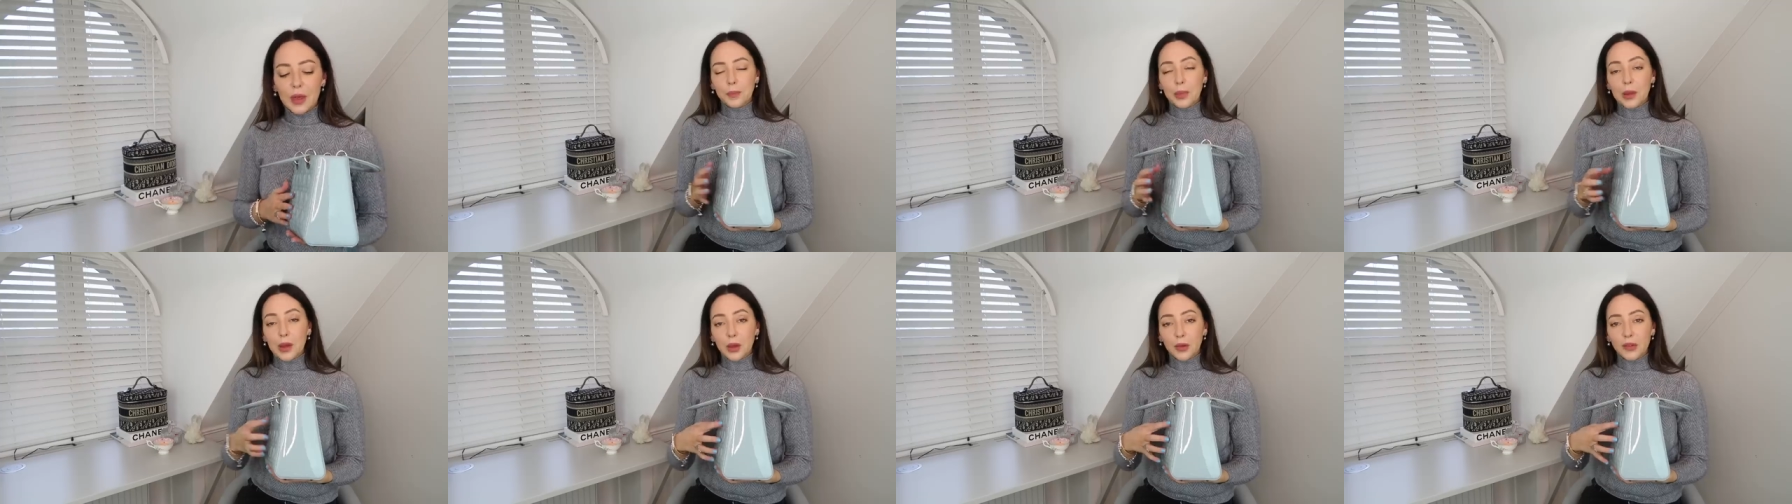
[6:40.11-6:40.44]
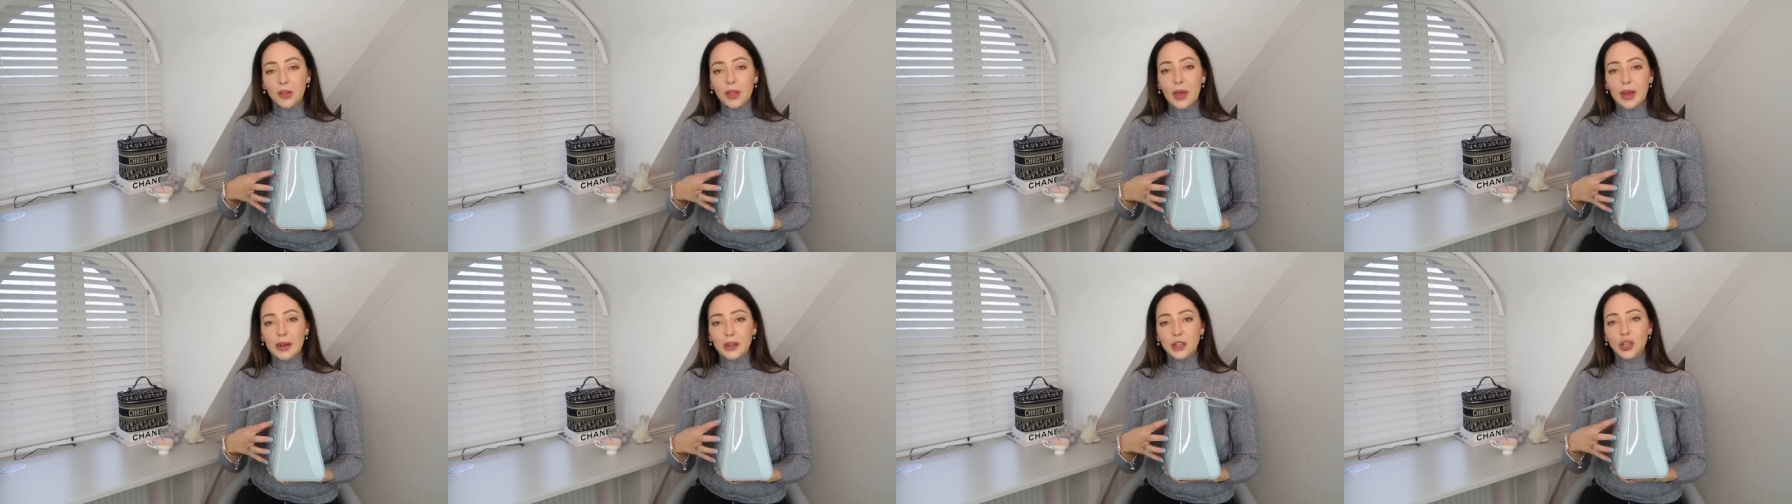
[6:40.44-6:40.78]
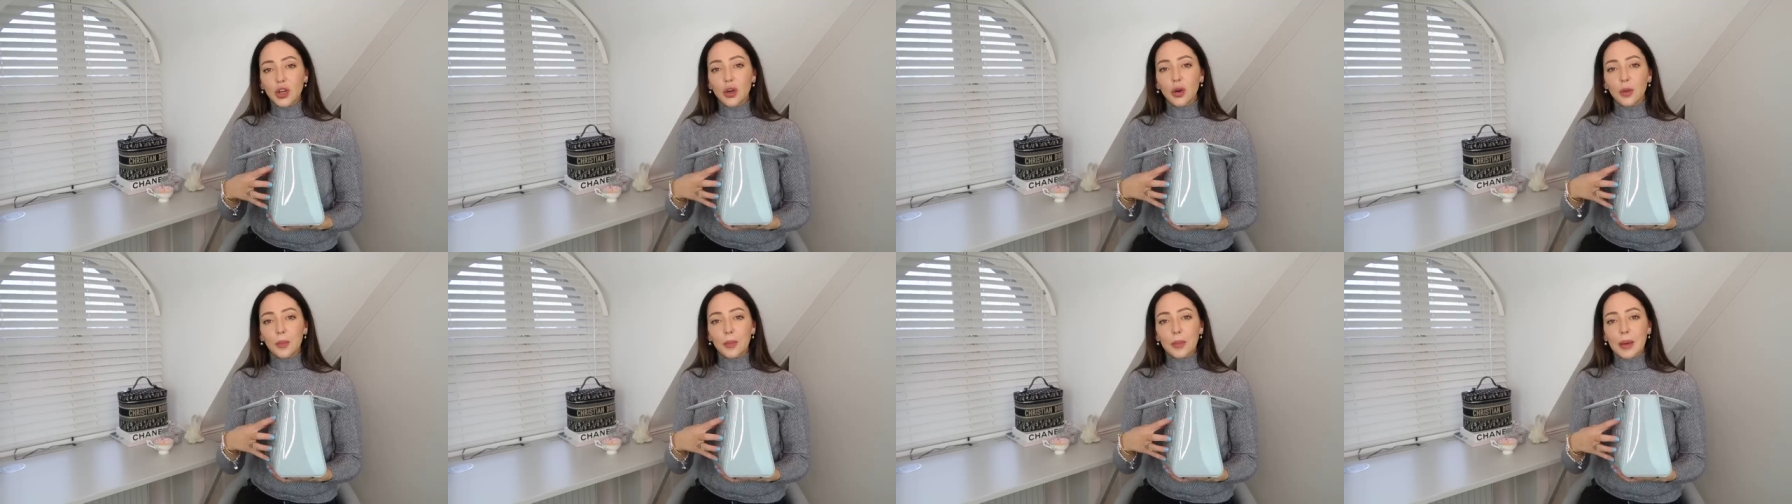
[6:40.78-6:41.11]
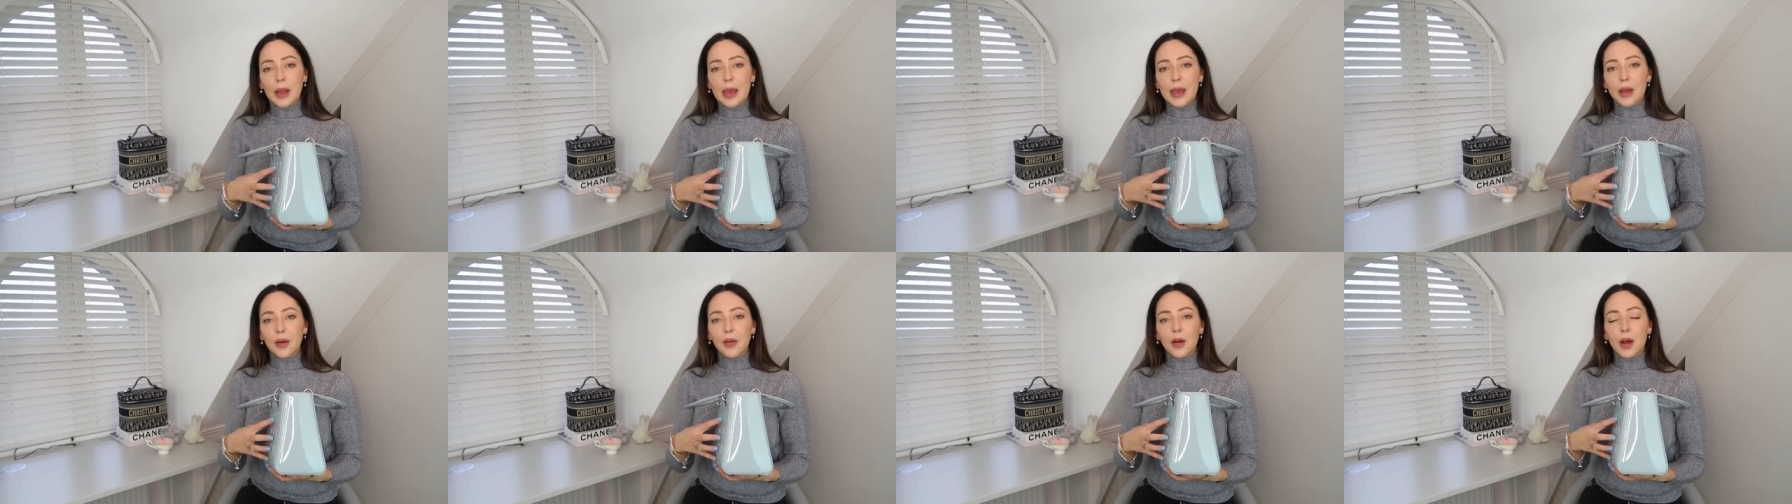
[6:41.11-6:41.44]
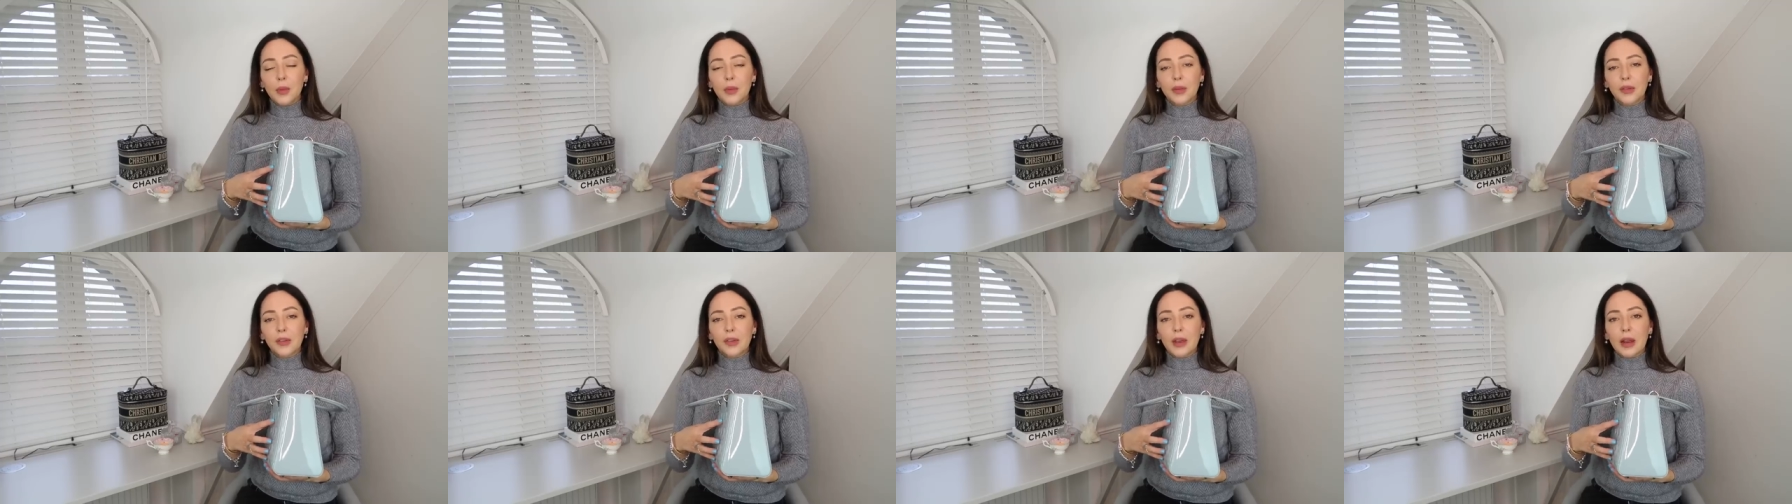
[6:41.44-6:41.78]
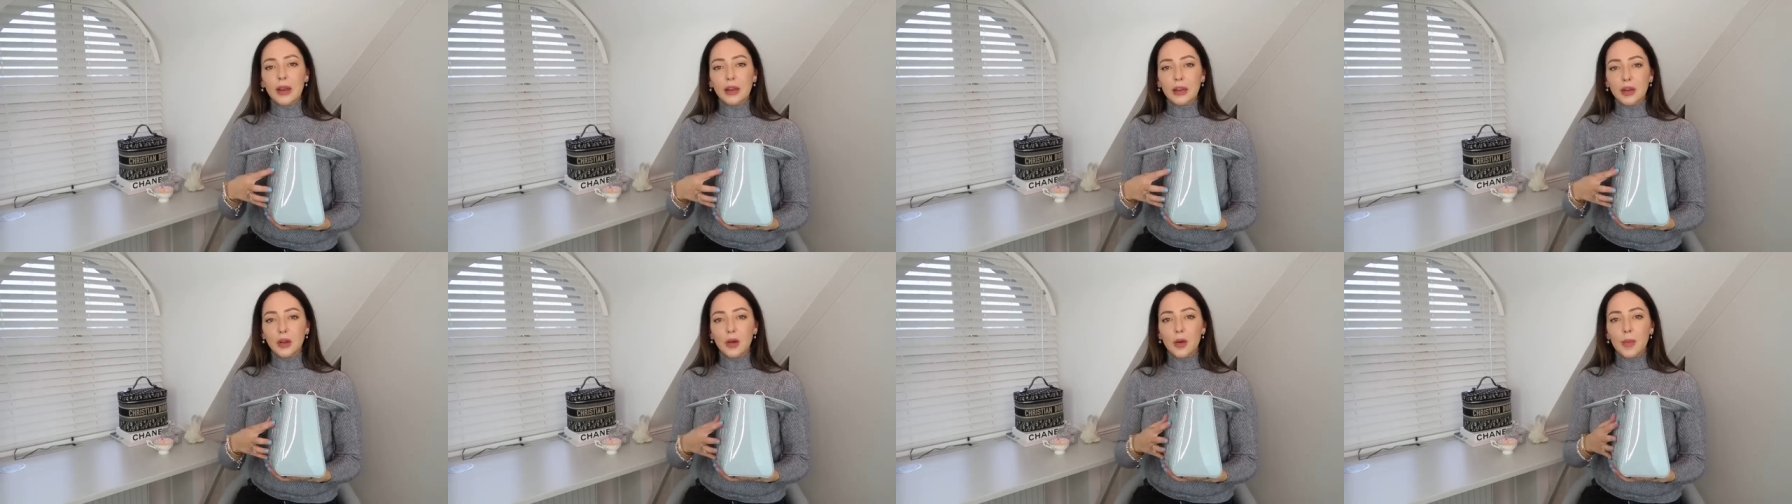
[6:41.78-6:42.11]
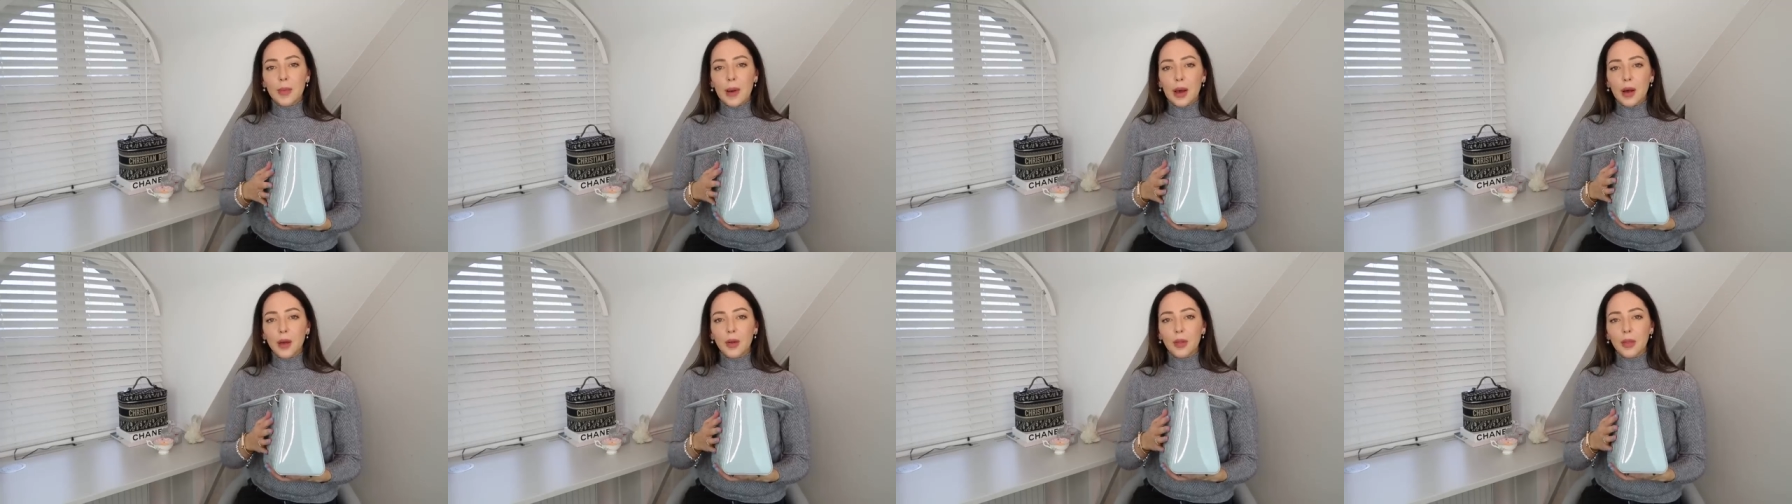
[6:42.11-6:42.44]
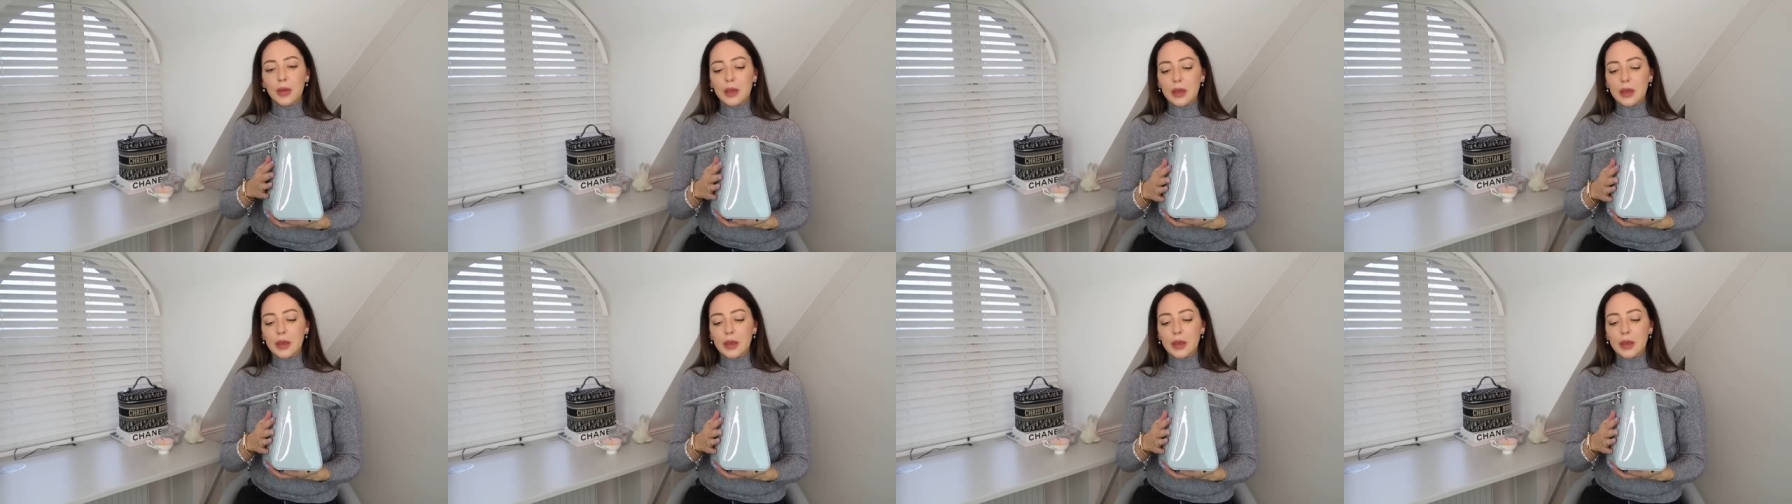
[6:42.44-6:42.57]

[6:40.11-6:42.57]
Because of that top layer I was telling you about,